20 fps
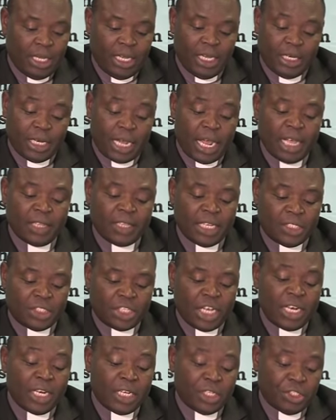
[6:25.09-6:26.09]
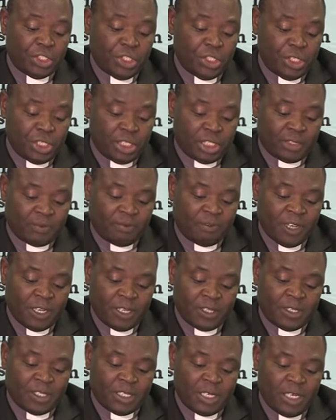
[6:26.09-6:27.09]
and other challenges
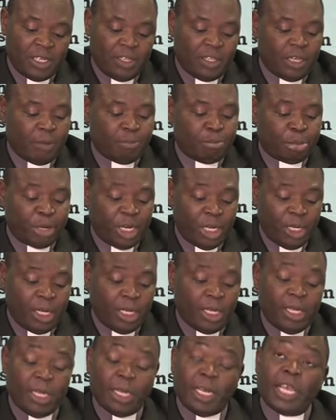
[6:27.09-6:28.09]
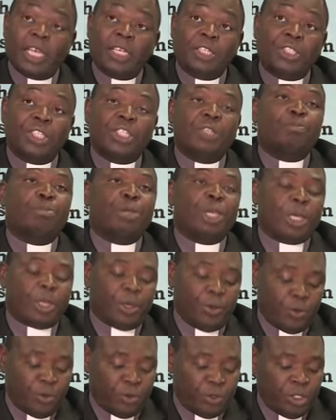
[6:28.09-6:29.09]
faced in the pre-election
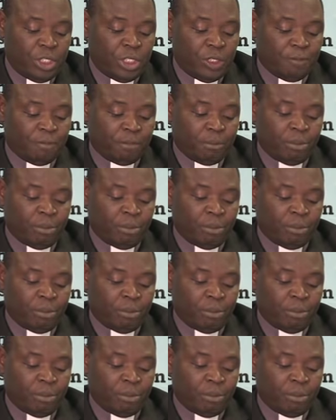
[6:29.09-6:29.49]
period,